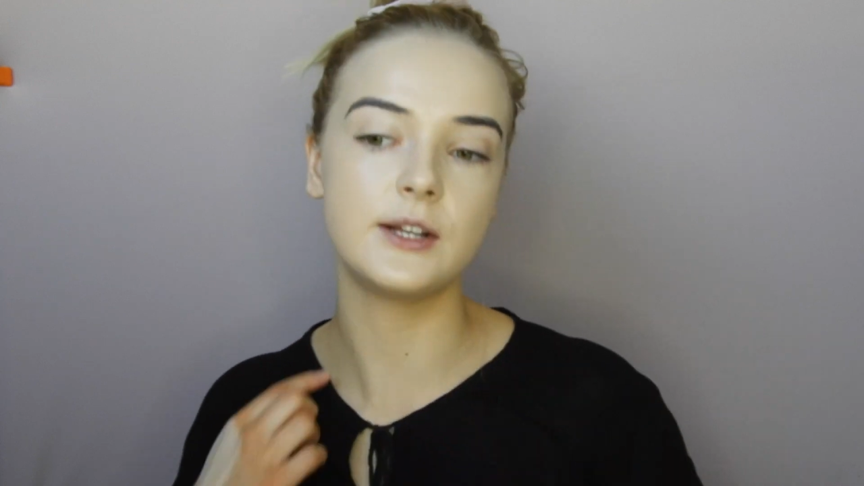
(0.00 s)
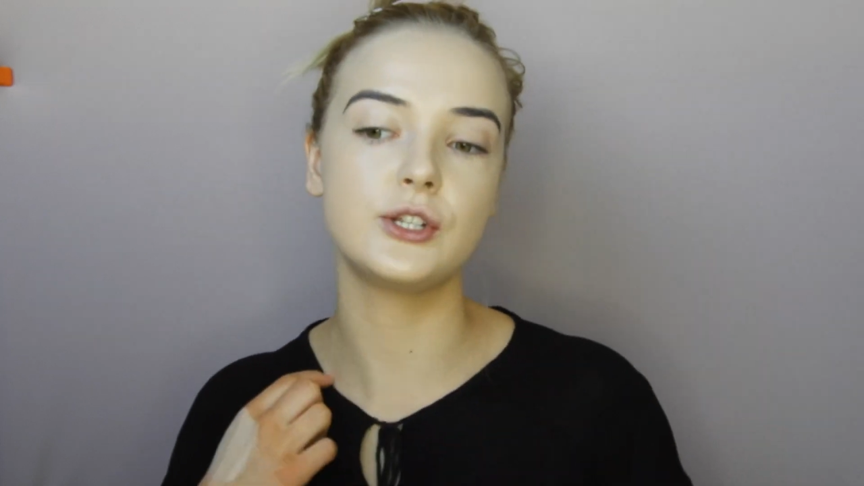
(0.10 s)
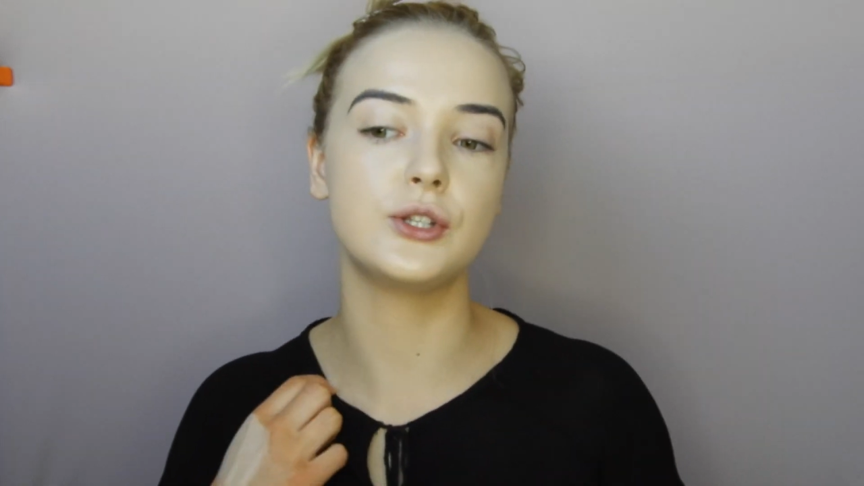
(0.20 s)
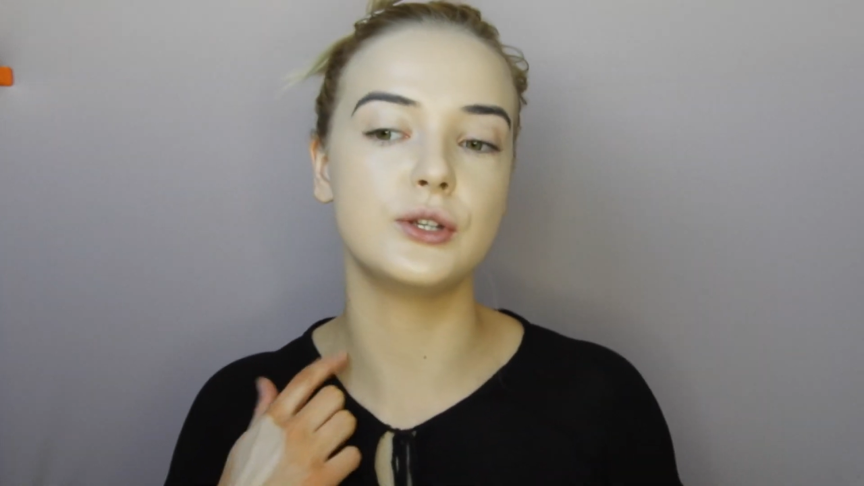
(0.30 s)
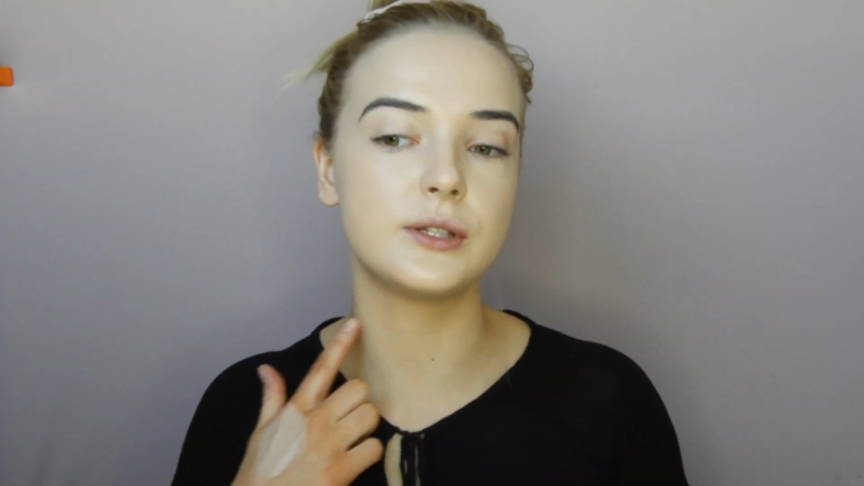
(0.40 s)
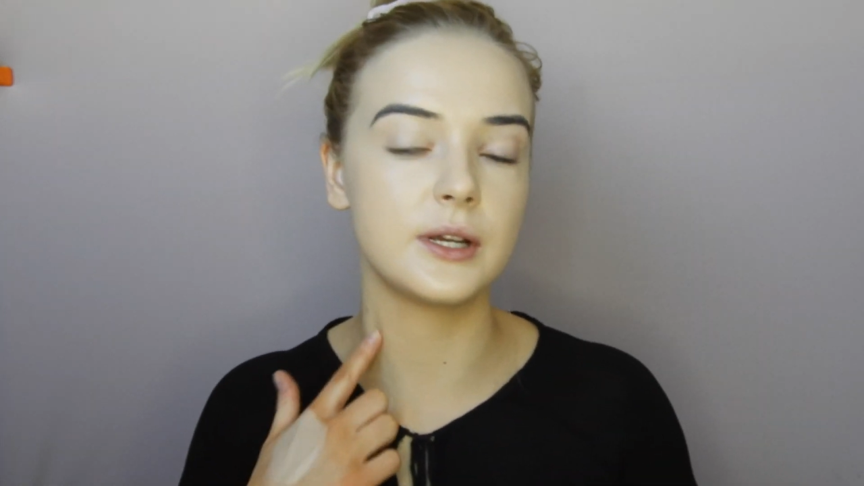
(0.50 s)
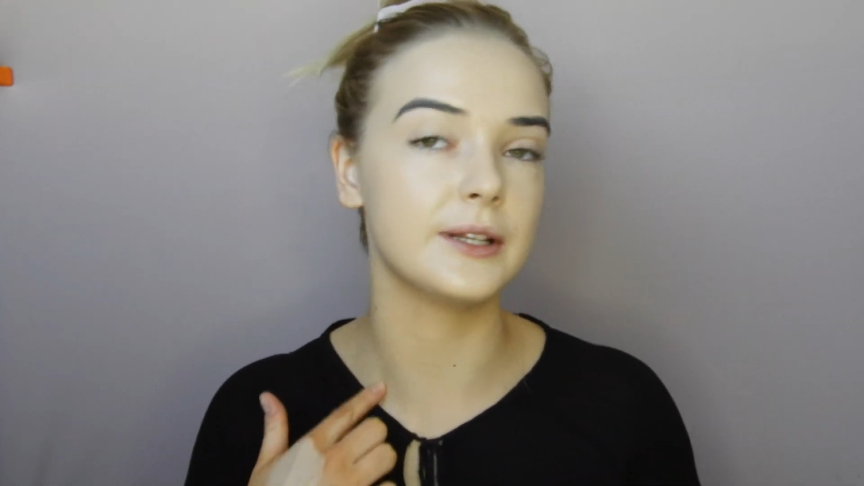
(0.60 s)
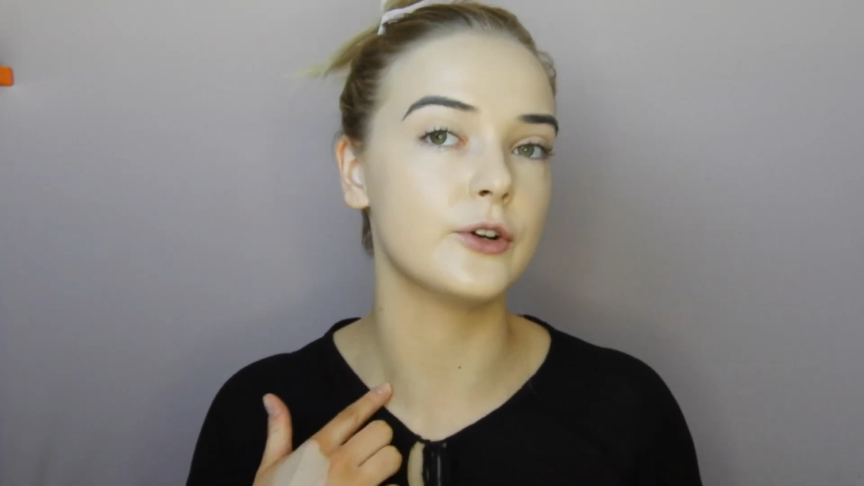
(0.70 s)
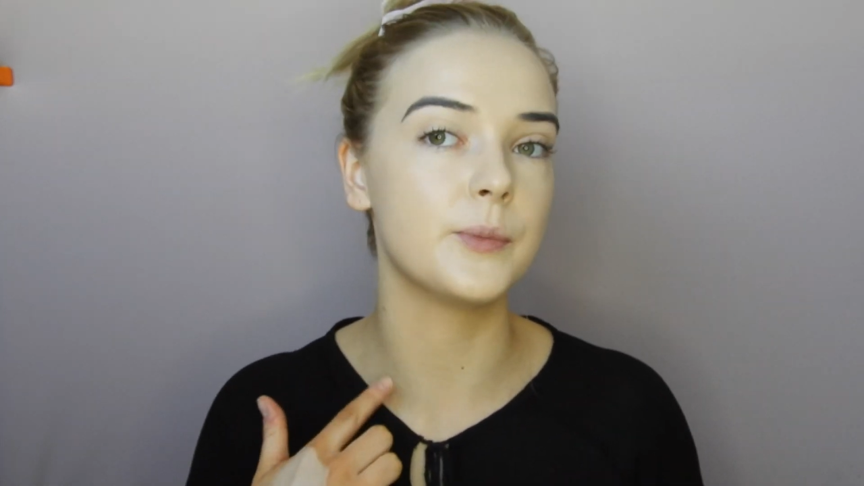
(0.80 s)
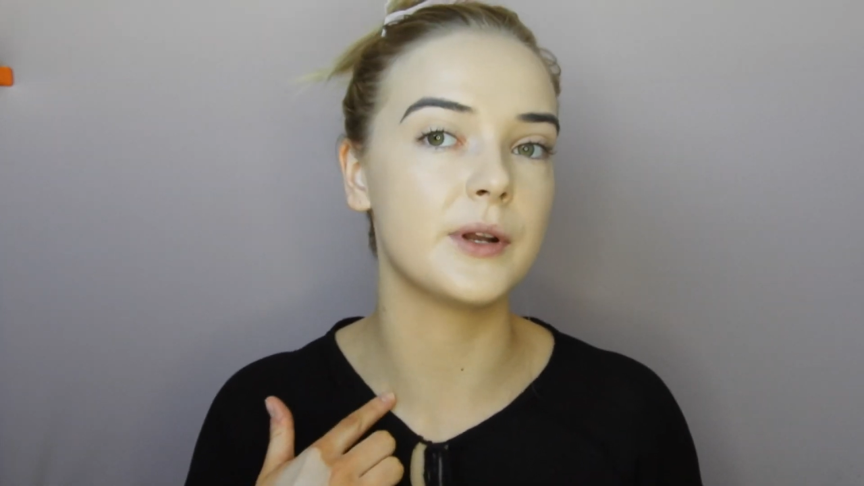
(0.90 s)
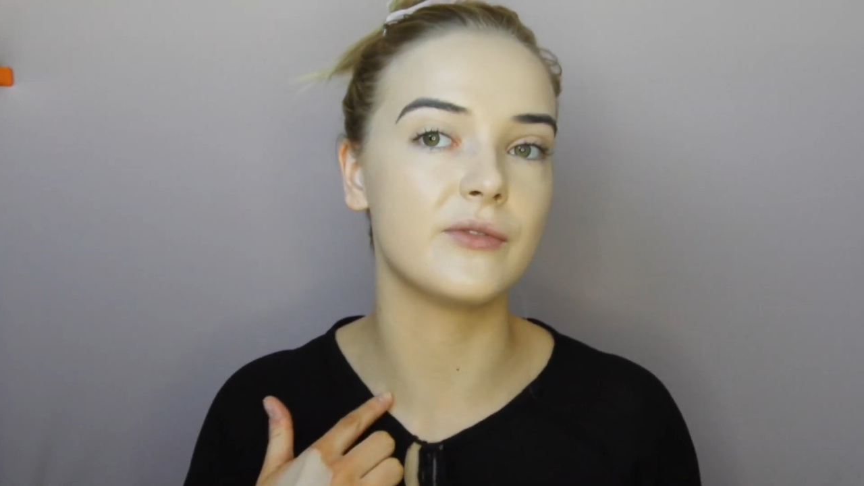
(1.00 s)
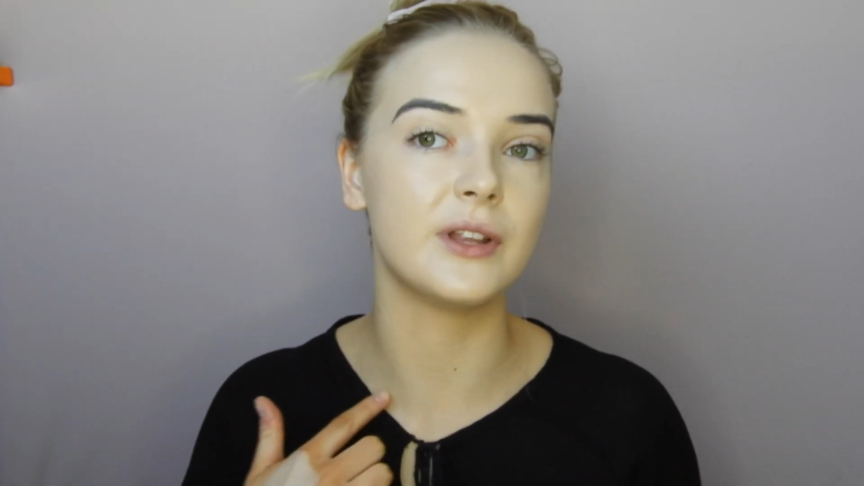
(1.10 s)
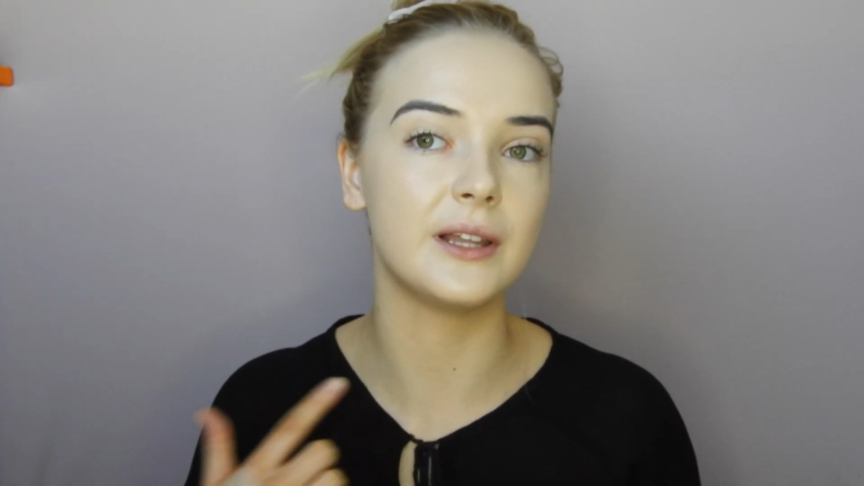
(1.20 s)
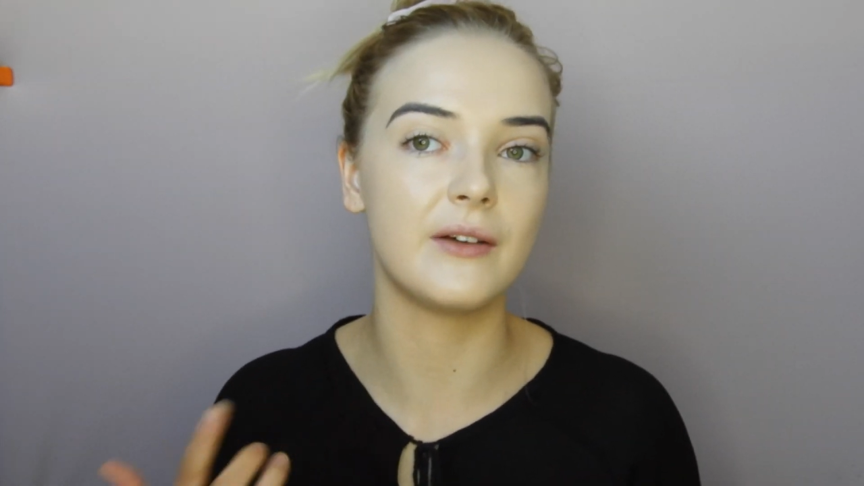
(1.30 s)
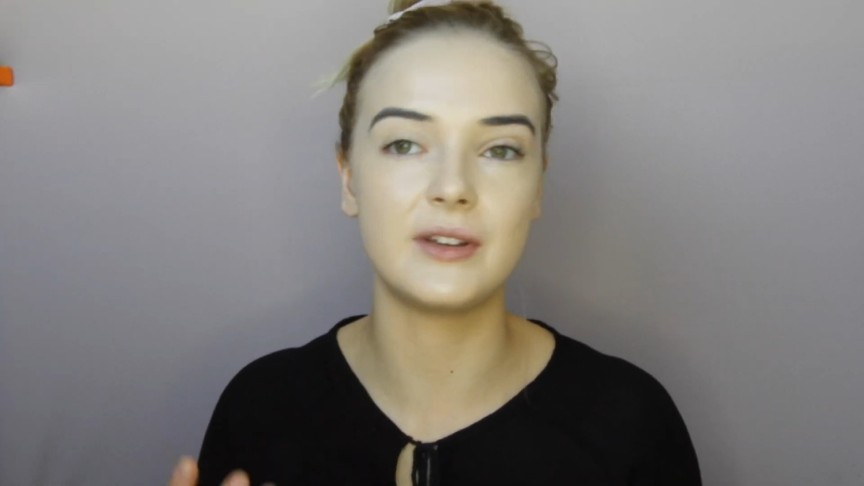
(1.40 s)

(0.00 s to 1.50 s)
I just used a little bit of the